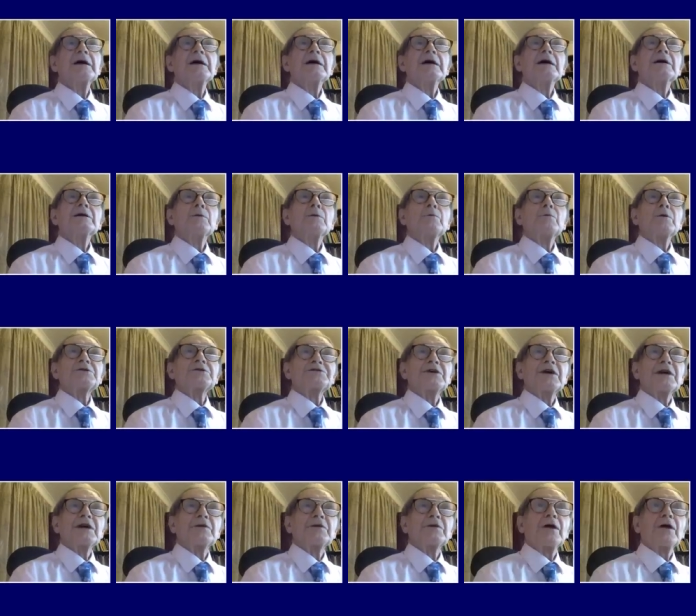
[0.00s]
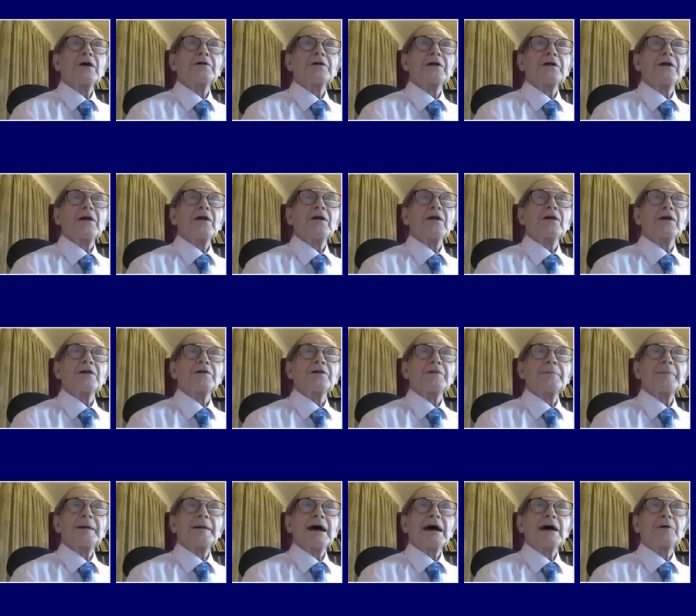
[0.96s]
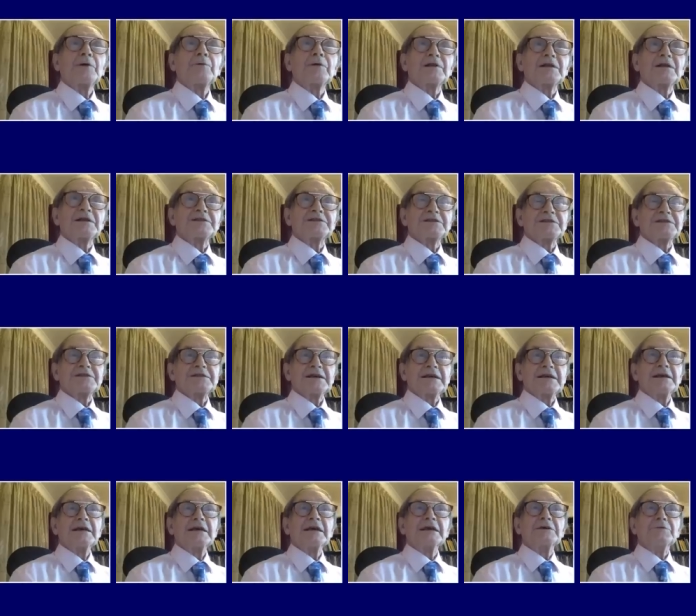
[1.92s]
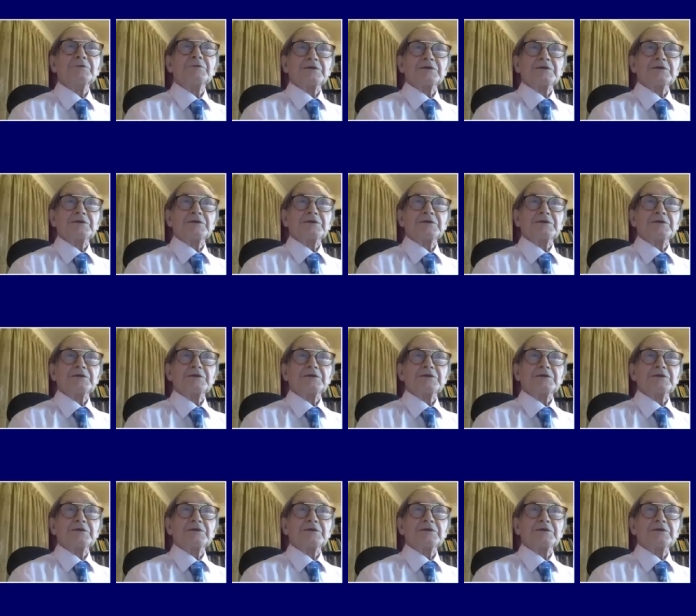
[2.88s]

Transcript: what's going on along at the back? Well, that's just ignorance.